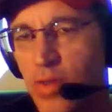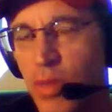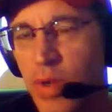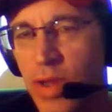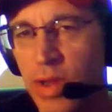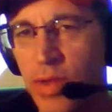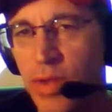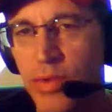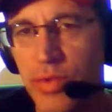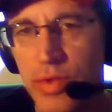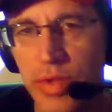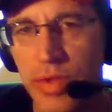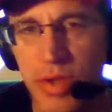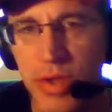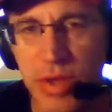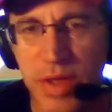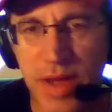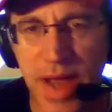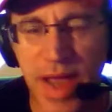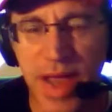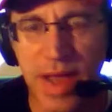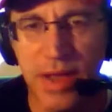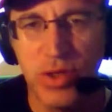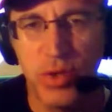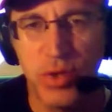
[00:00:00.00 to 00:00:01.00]
We learn to
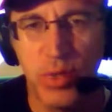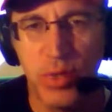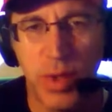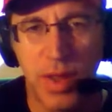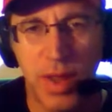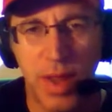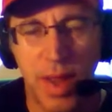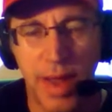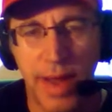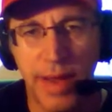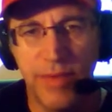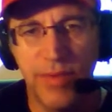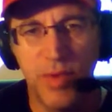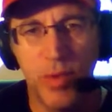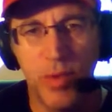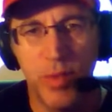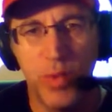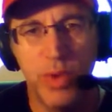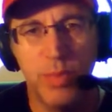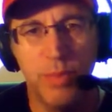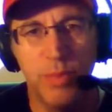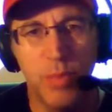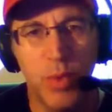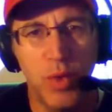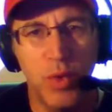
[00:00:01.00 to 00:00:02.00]
dance with life and
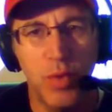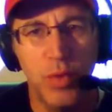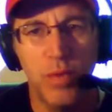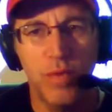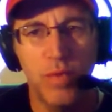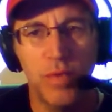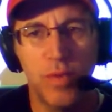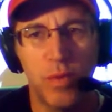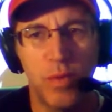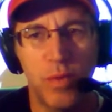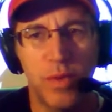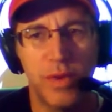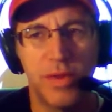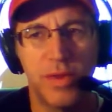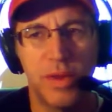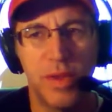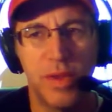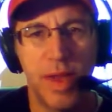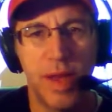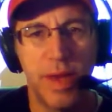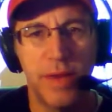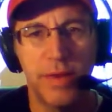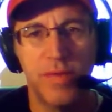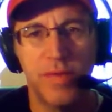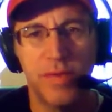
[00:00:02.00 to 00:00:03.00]
we move with
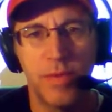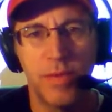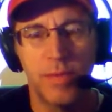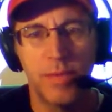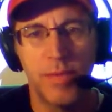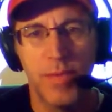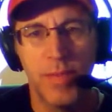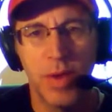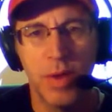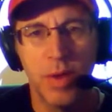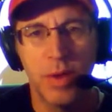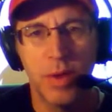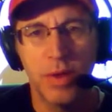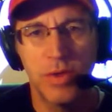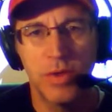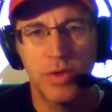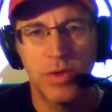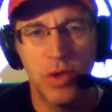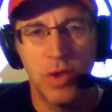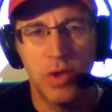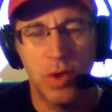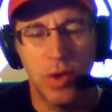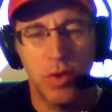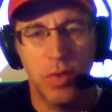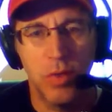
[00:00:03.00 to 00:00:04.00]
life.
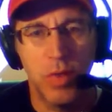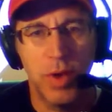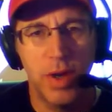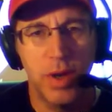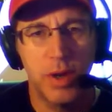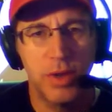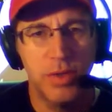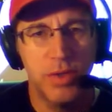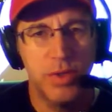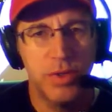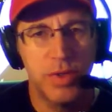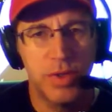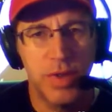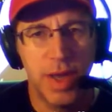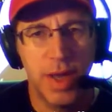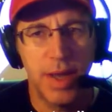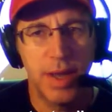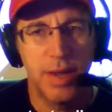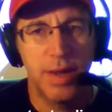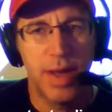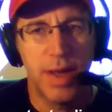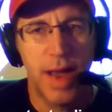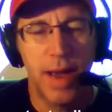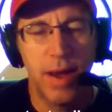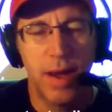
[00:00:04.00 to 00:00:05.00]
So we
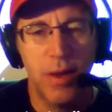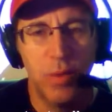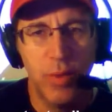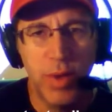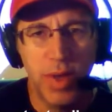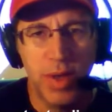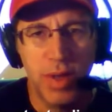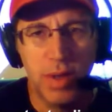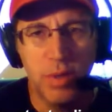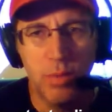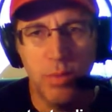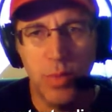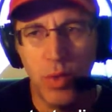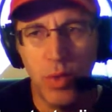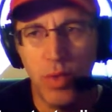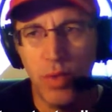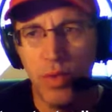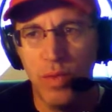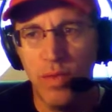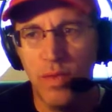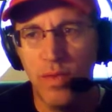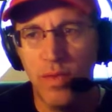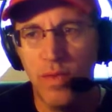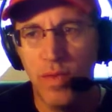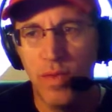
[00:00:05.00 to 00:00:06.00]
understand how we can
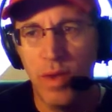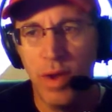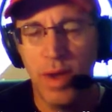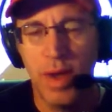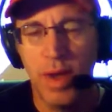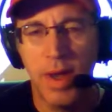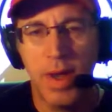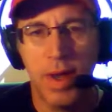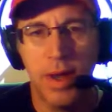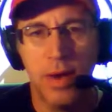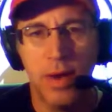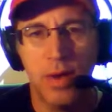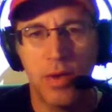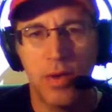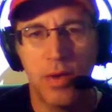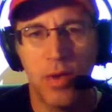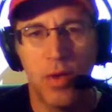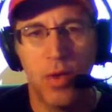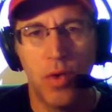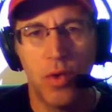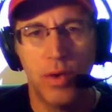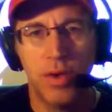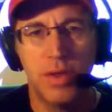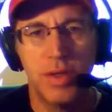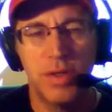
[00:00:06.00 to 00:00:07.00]
move in
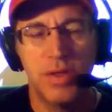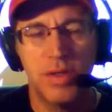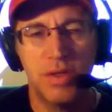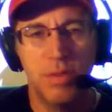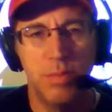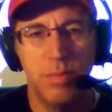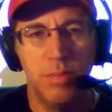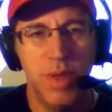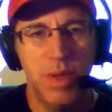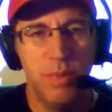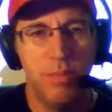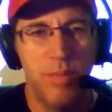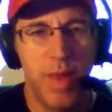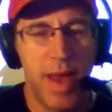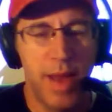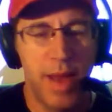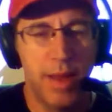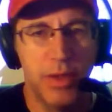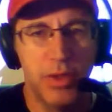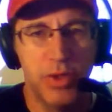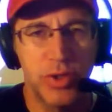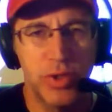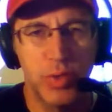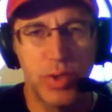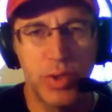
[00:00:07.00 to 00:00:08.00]
accordance and be
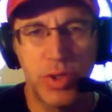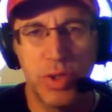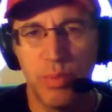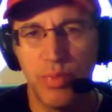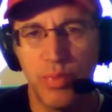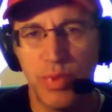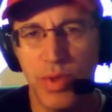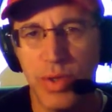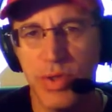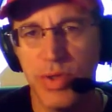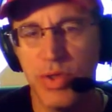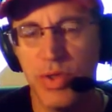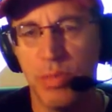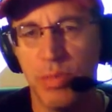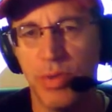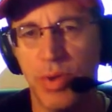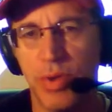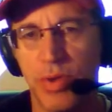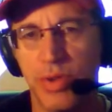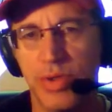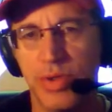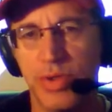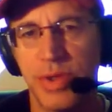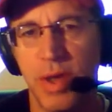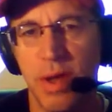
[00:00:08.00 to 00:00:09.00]
balanced with the
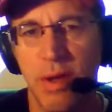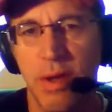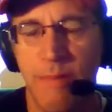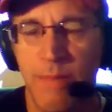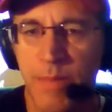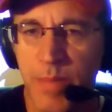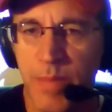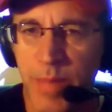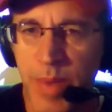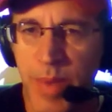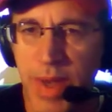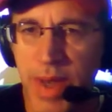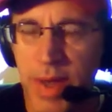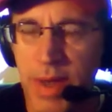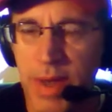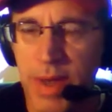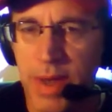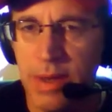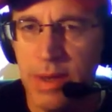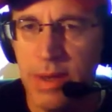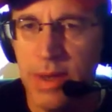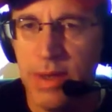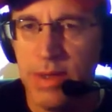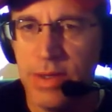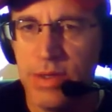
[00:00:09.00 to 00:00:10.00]
principles,
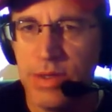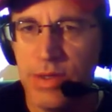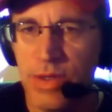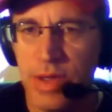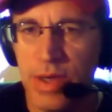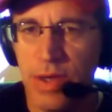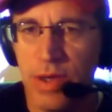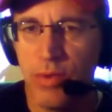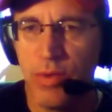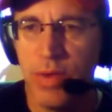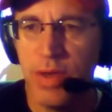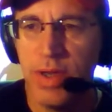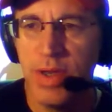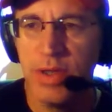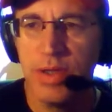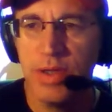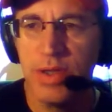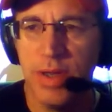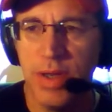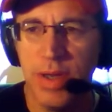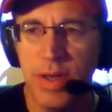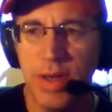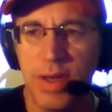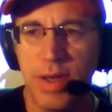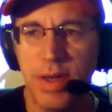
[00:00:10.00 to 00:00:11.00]
be in
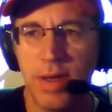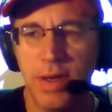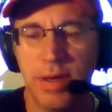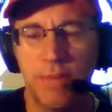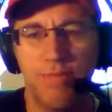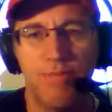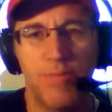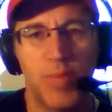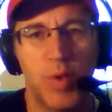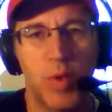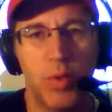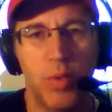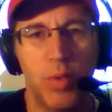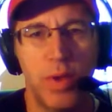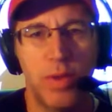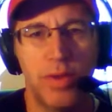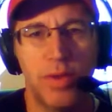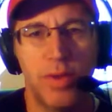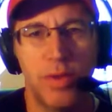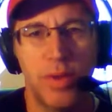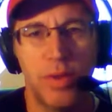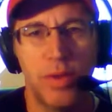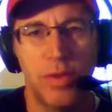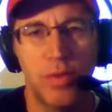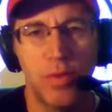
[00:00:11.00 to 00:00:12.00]
synchronicity with
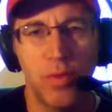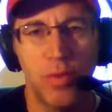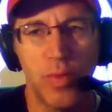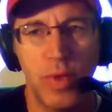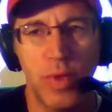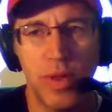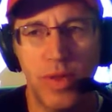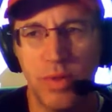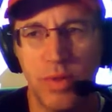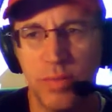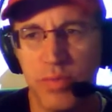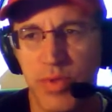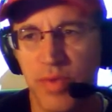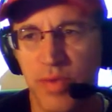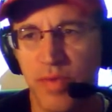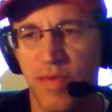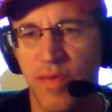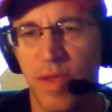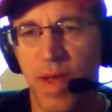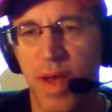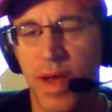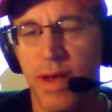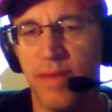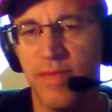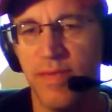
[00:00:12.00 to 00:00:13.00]
the rhythms of
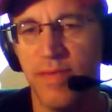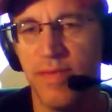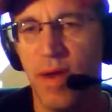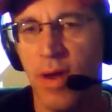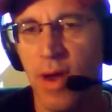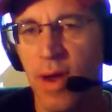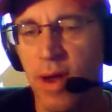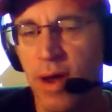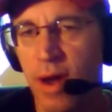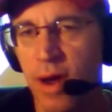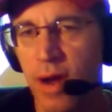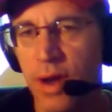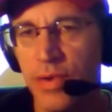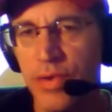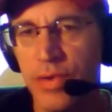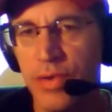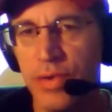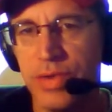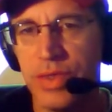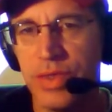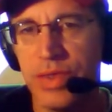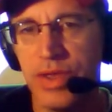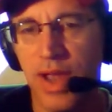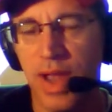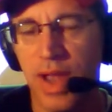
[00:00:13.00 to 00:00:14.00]
life,
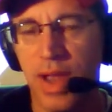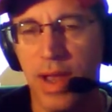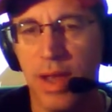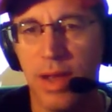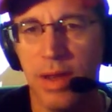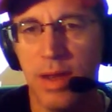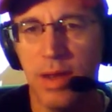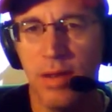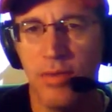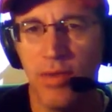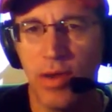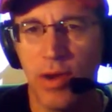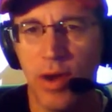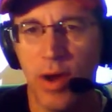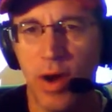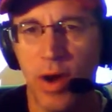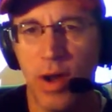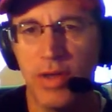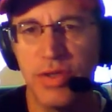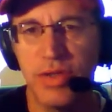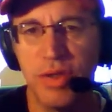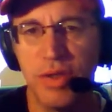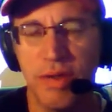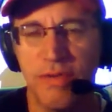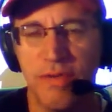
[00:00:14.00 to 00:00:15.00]
understand the
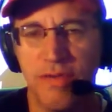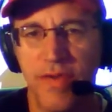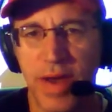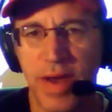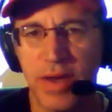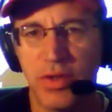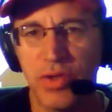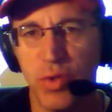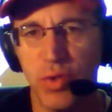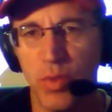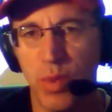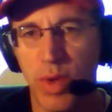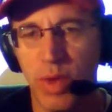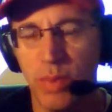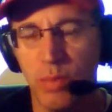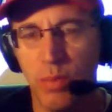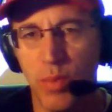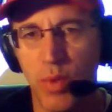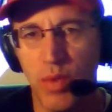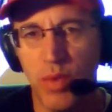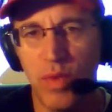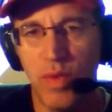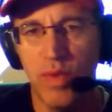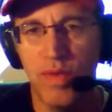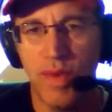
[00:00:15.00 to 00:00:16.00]
cause and effect so we
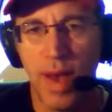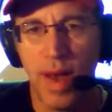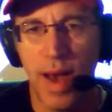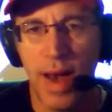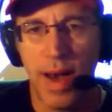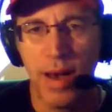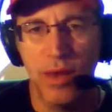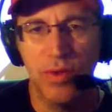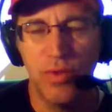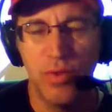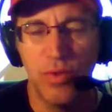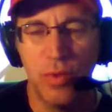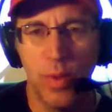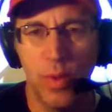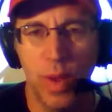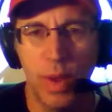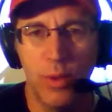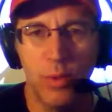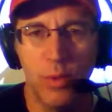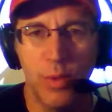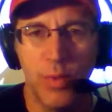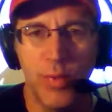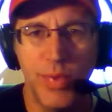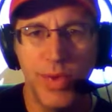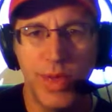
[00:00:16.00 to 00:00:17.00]
move out of the way
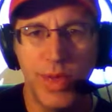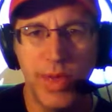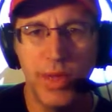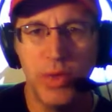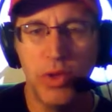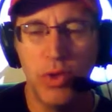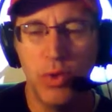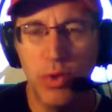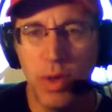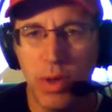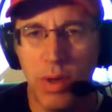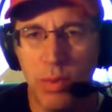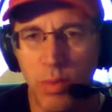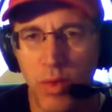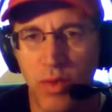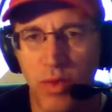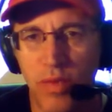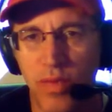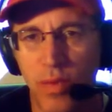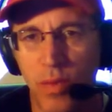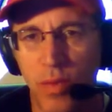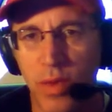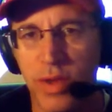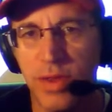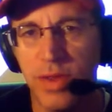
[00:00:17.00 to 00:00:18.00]
when we need to and
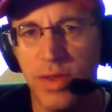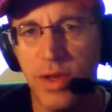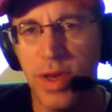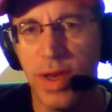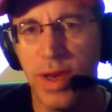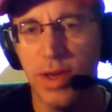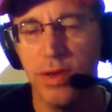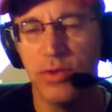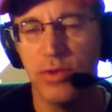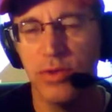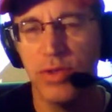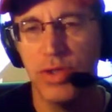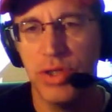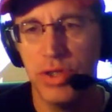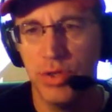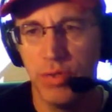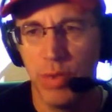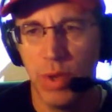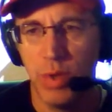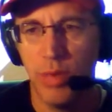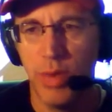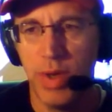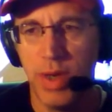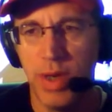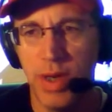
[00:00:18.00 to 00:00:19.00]
move with the energies
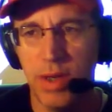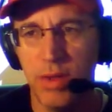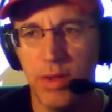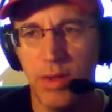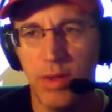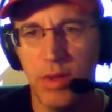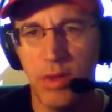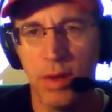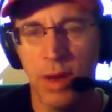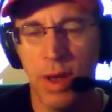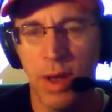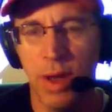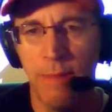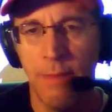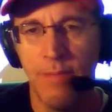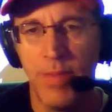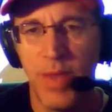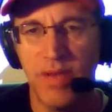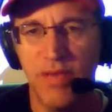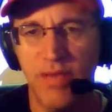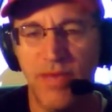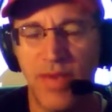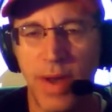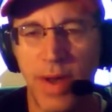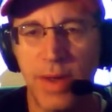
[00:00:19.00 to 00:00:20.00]
when we need to.
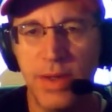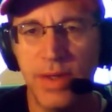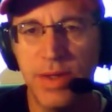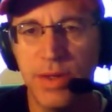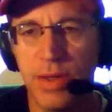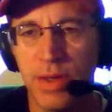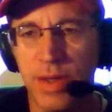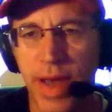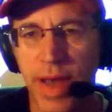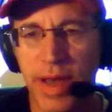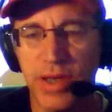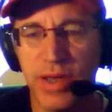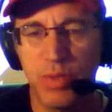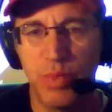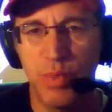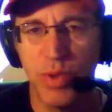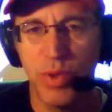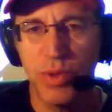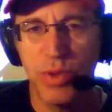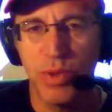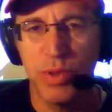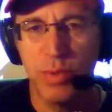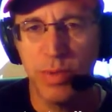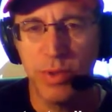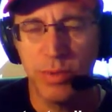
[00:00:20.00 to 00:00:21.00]
And finally, the last
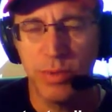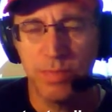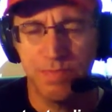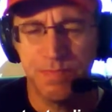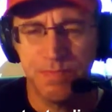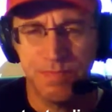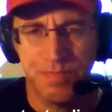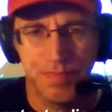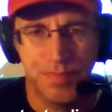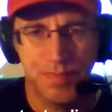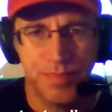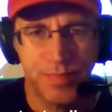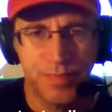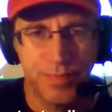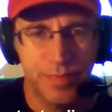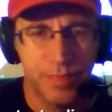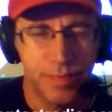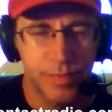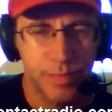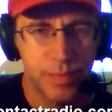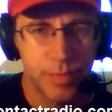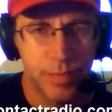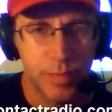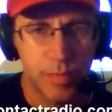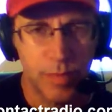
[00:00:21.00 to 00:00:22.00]
principle
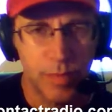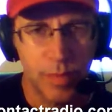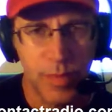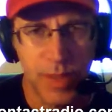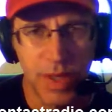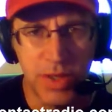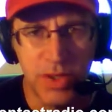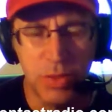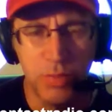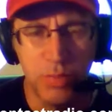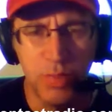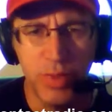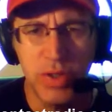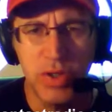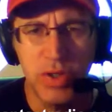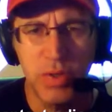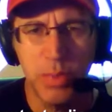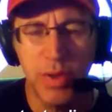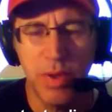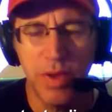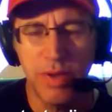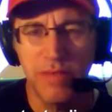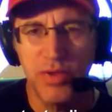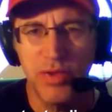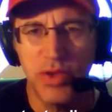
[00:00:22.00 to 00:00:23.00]
is the
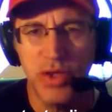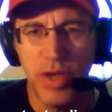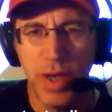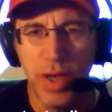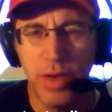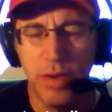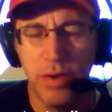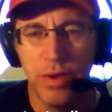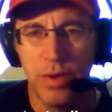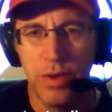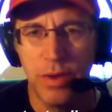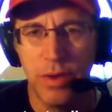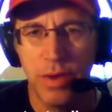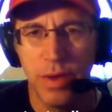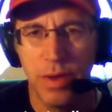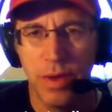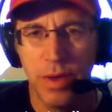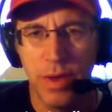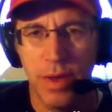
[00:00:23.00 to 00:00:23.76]
principle of gender.